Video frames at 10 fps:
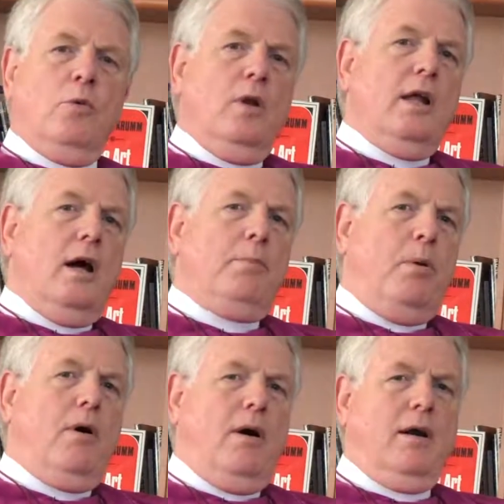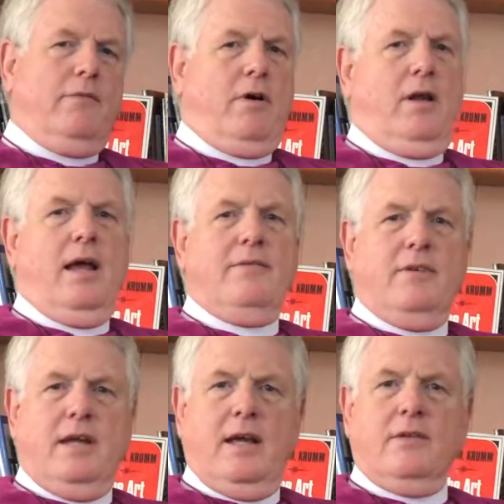really a part of our life
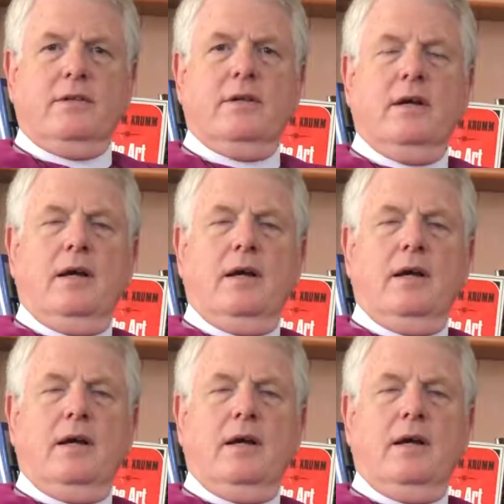together.